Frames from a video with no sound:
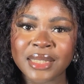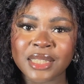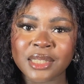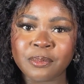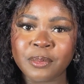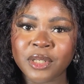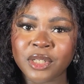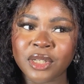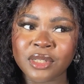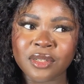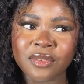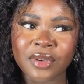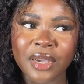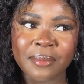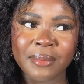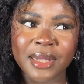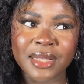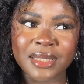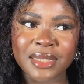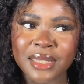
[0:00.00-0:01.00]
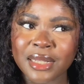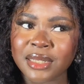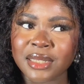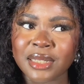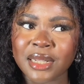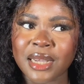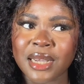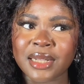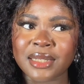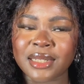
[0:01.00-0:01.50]
there's pictures of I my
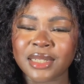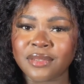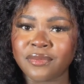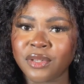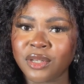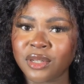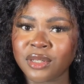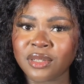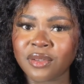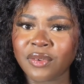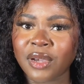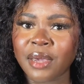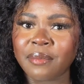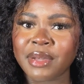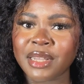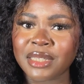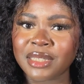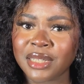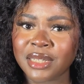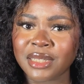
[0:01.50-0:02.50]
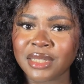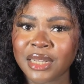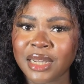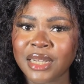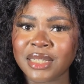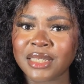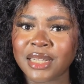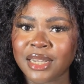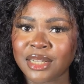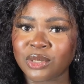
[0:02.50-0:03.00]
sisters, there's videos of I my
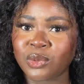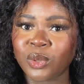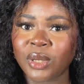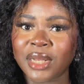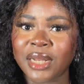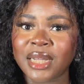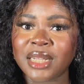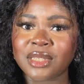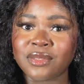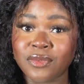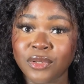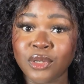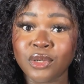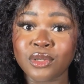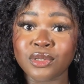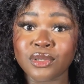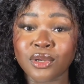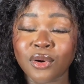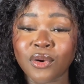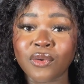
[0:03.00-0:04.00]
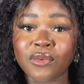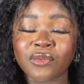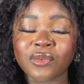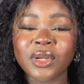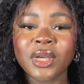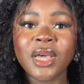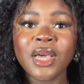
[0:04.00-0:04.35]
sisters, as well as videos of